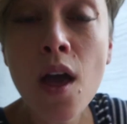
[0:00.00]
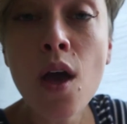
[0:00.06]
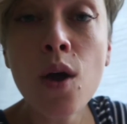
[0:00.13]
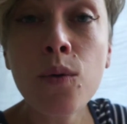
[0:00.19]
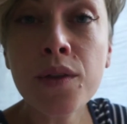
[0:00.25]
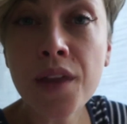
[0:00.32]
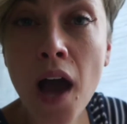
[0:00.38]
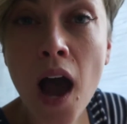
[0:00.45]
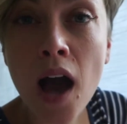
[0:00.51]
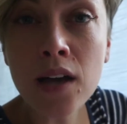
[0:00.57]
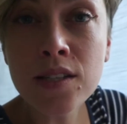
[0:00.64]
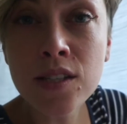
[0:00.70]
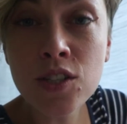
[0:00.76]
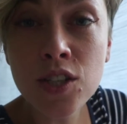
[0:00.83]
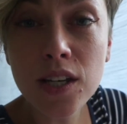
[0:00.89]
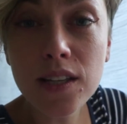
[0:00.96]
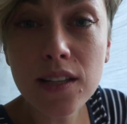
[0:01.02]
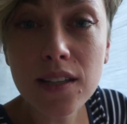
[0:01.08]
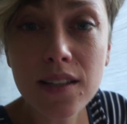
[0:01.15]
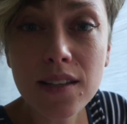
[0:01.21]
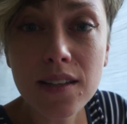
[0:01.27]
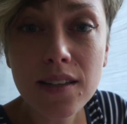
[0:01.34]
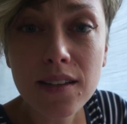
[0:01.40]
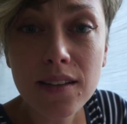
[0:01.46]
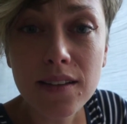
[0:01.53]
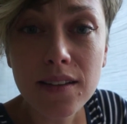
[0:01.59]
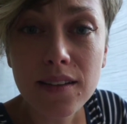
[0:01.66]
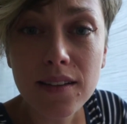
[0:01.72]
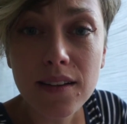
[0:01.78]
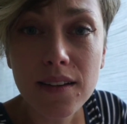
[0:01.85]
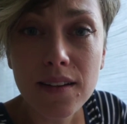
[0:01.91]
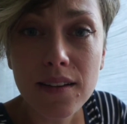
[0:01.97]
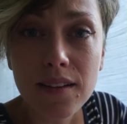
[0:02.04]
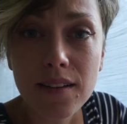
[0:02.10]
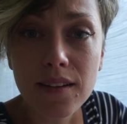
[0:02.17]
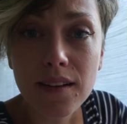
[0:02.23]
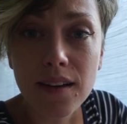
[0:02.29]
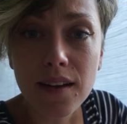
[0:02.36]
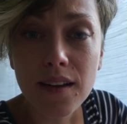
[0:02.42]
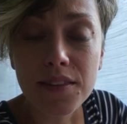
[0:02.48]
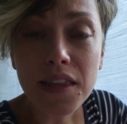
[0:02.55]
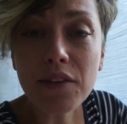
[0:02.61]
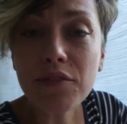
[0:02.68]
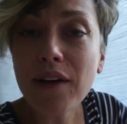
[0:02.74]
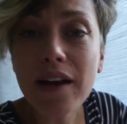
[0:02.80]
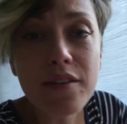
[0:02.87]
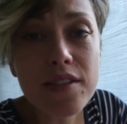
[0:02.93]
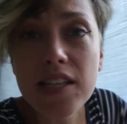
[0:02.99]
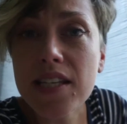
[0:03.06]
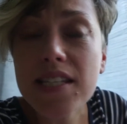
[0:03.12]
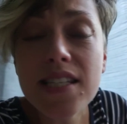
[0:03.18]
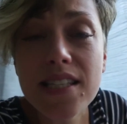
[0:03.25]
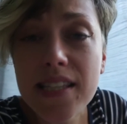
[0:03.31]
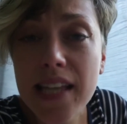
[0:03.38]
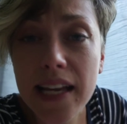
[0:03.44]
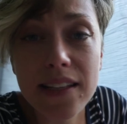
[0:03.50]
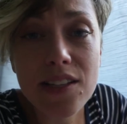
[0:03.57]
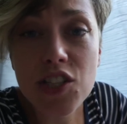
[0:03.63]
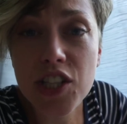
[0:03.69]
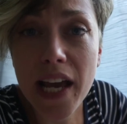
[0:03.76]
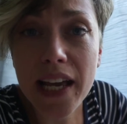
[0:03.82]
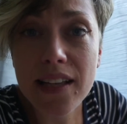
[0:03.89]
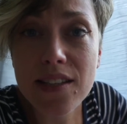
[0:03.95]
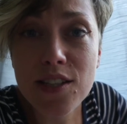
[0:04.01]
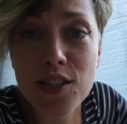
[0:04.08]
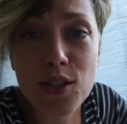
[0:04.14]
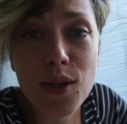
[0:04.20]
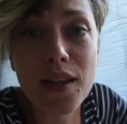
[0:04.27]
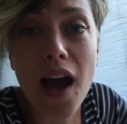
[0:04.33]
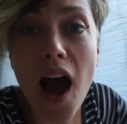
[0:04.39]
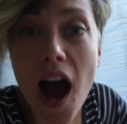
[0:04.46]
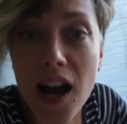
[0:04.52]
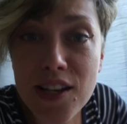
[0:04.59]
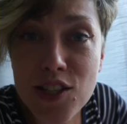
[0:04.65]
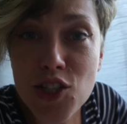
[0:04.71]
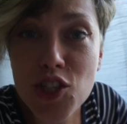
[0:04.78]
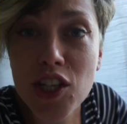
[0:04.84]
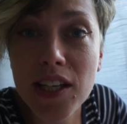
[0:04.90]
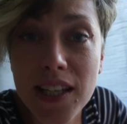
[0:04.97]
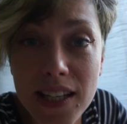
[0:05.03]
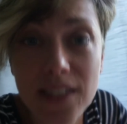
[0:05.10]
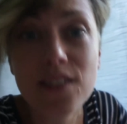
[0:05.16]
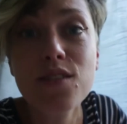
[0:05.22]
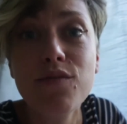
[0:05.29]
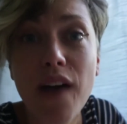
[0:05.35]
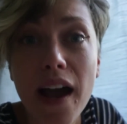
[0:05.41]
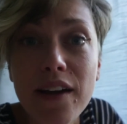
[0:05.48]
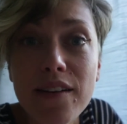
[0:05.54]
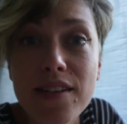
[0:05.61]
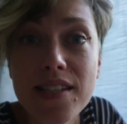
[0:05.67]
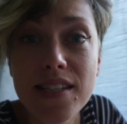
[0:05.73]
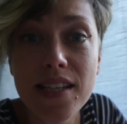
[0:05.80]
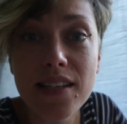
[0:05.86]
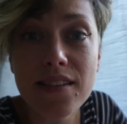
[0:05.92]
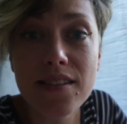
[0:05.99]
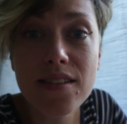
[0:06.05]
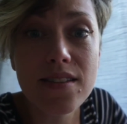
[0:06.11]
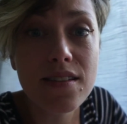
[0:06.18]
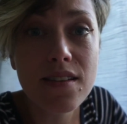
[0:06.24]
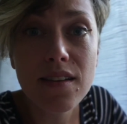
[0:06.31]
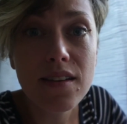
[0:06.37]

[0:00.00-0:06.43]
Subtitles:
with oxygen, that virus doesn't stand a chance. Do you know that oxygen kills viruses?